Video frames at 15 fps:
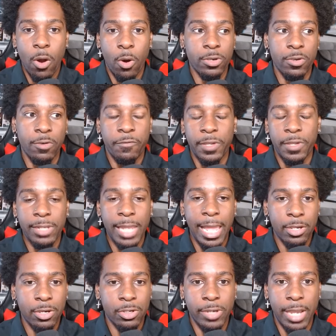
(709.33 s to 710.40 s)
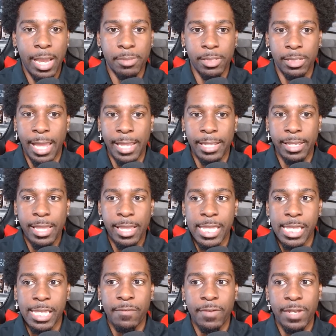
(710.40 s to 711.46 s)
or you feel like you're trapped, like
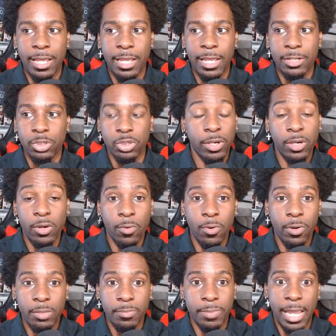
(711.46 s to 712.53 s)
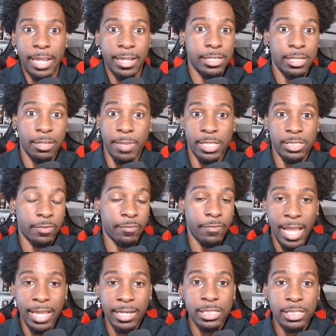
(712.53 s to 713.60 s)
even a trigger warning, but like a domestic
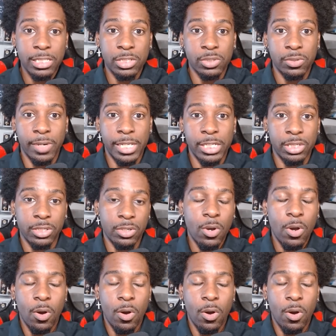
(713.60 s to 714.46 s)
violence situation,